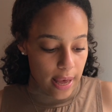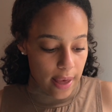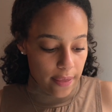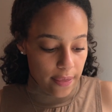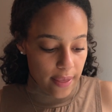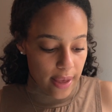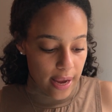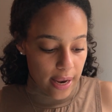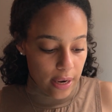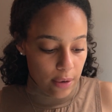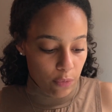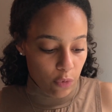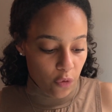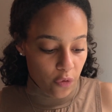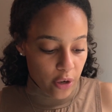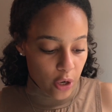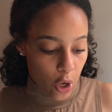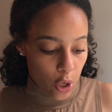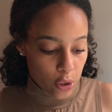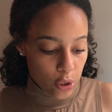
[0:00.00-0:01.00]
then
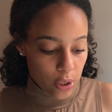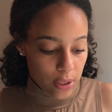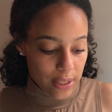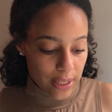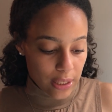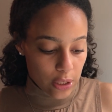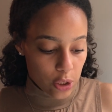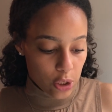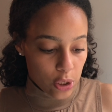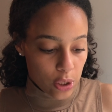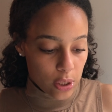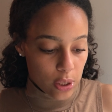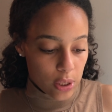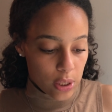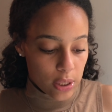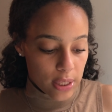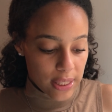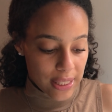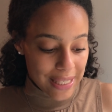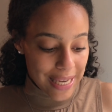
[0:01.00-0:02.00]
moving on to section
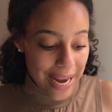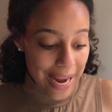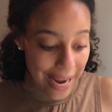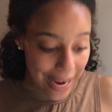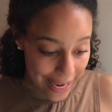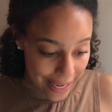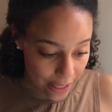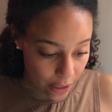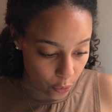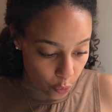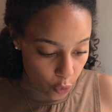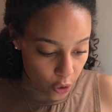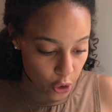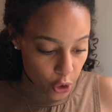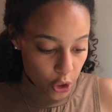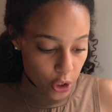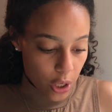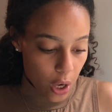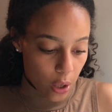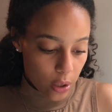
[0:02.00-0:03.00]
10,
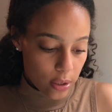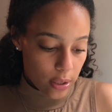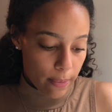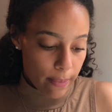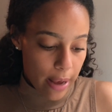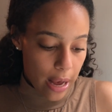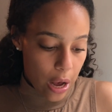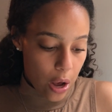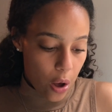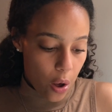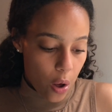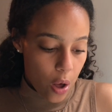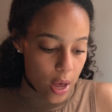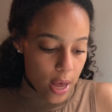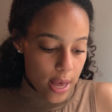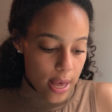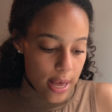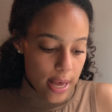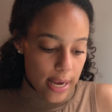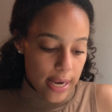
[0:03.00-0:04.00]
which talks about
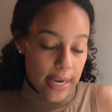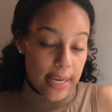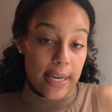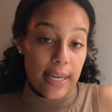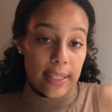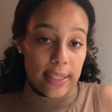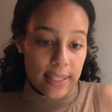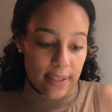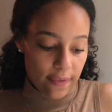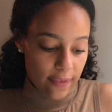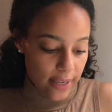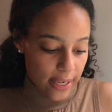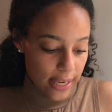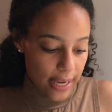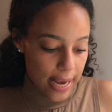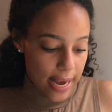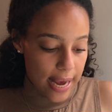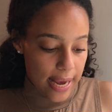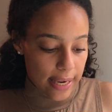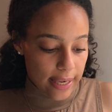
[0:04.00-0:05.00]

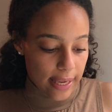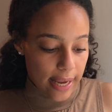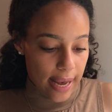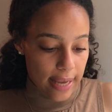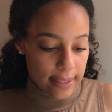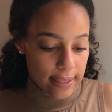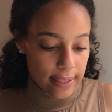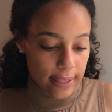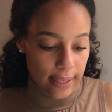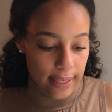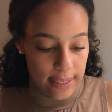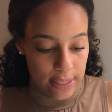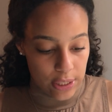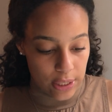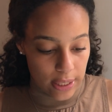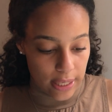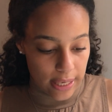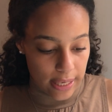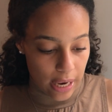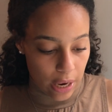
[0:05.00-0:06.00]
inactivity and
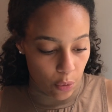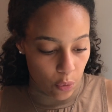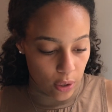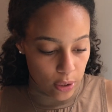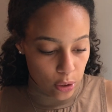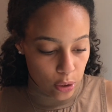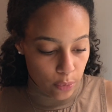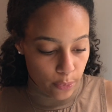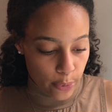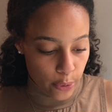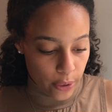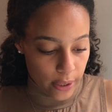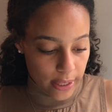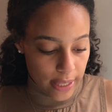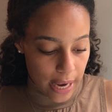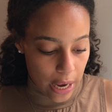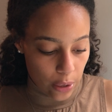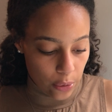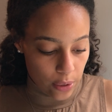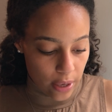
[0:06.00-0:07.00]
cancellation. And I want to point
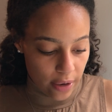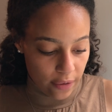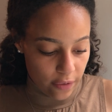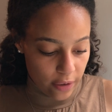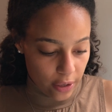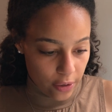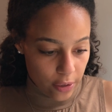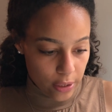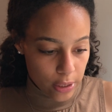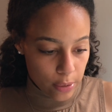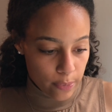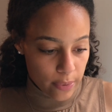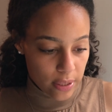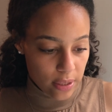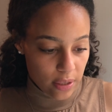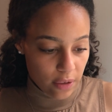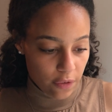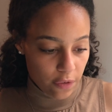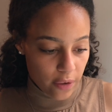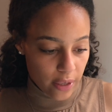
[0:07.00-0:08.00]
out a very
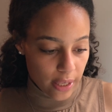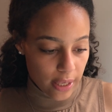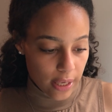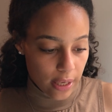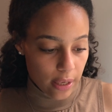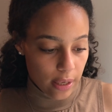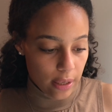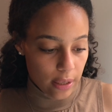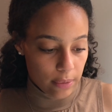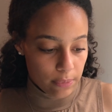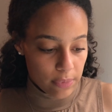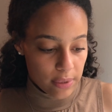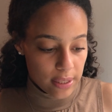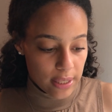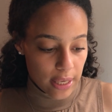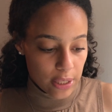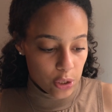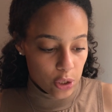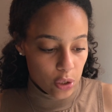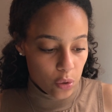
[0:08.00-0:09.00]
specific
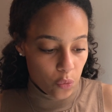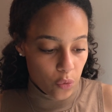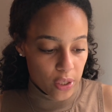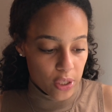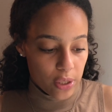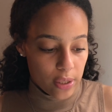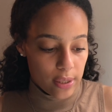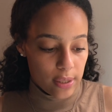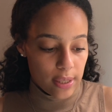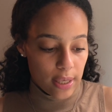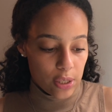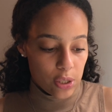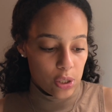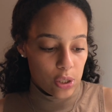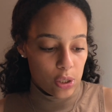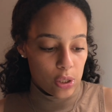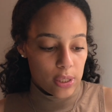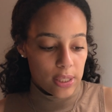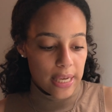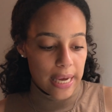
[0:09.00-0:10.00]
section, which is
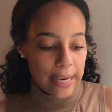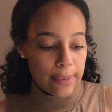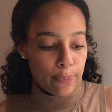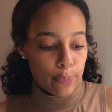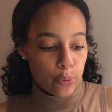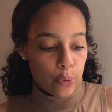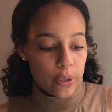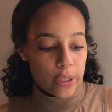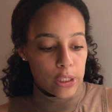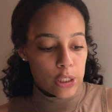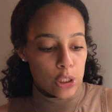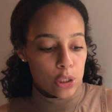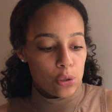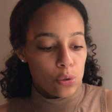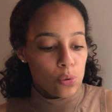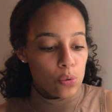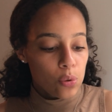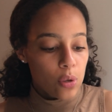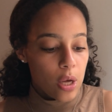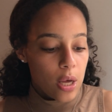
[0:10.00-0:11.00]
section
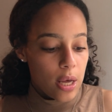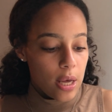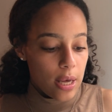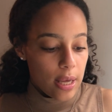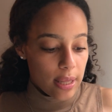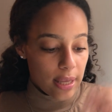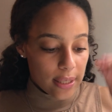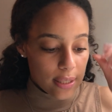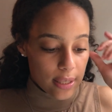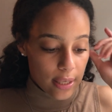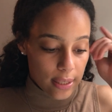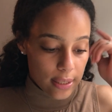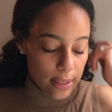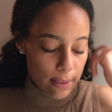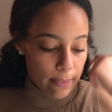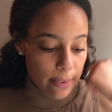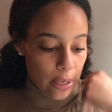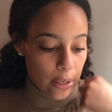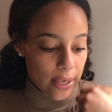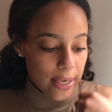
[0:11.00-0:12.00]
10.2, that talks
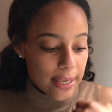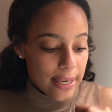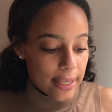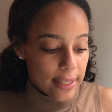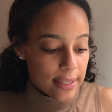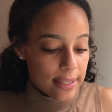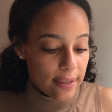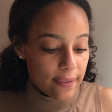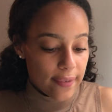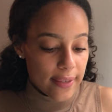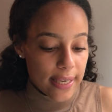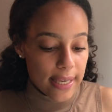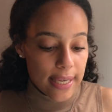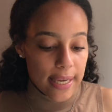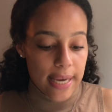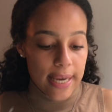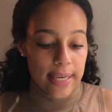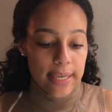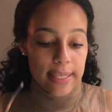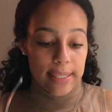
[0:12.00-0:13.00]
about inactivity.
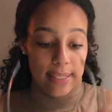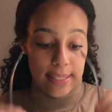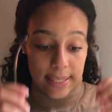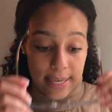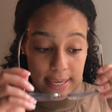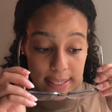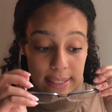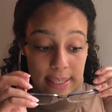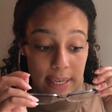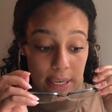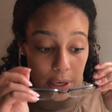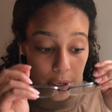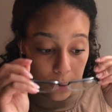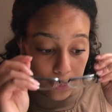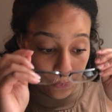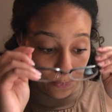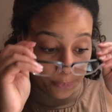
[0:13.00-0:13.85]
And it says here,